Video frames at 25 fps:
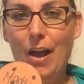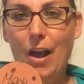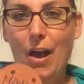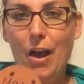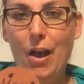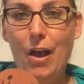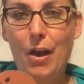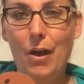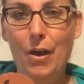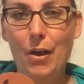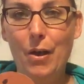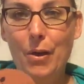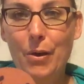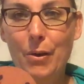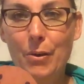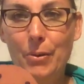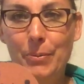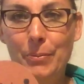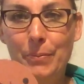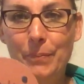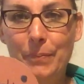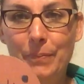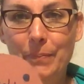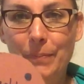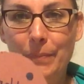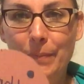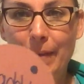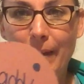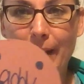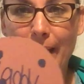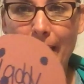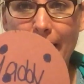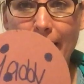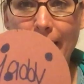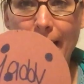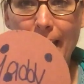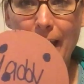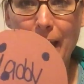Uh-oh.
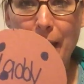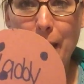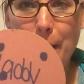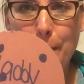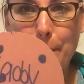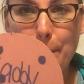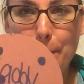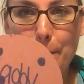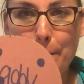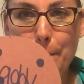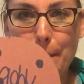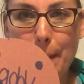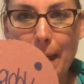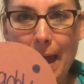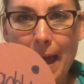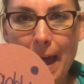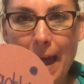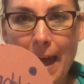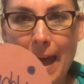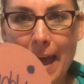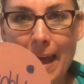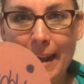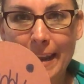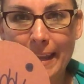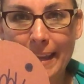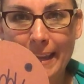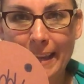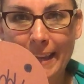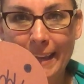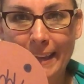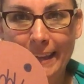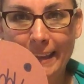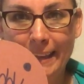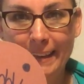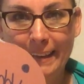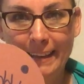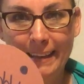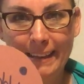
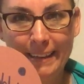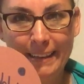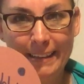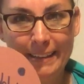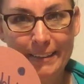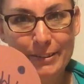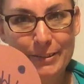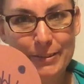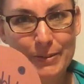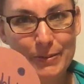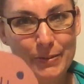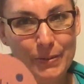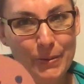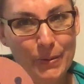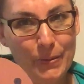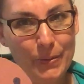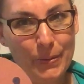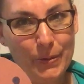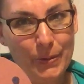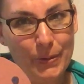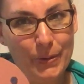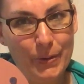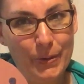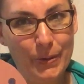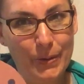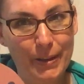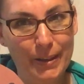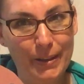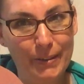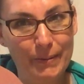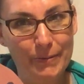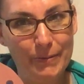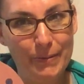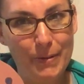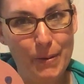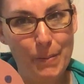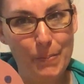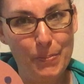Maddie stole the cookie
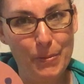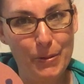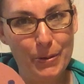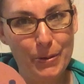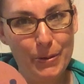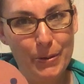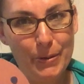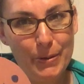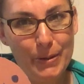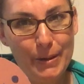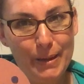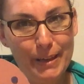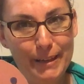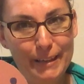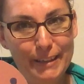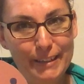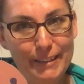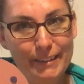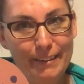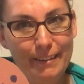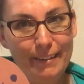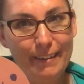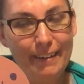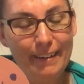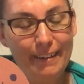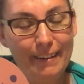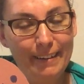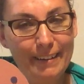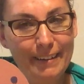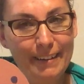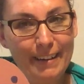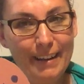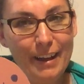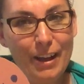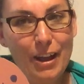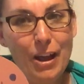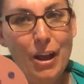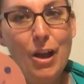from the cookie jar.
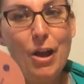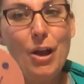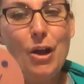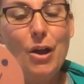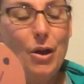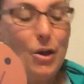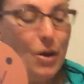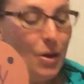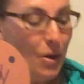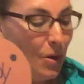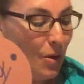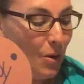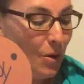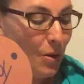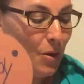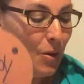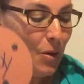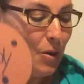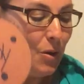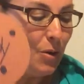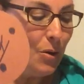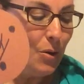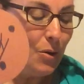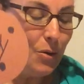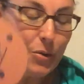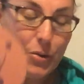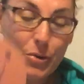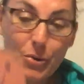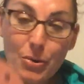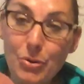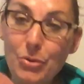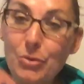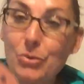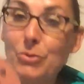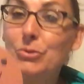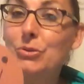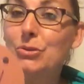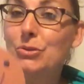
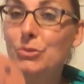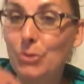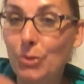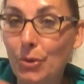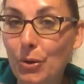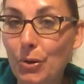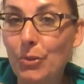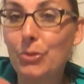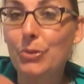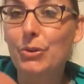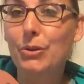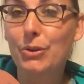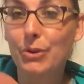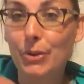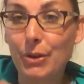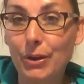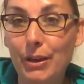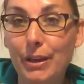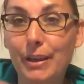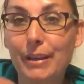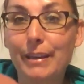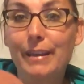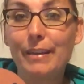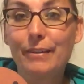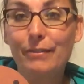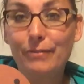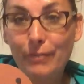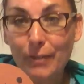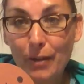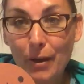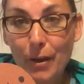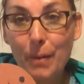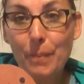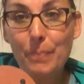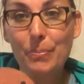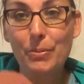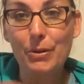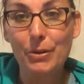Who stole the cookie
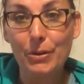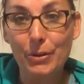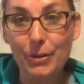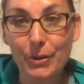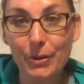from the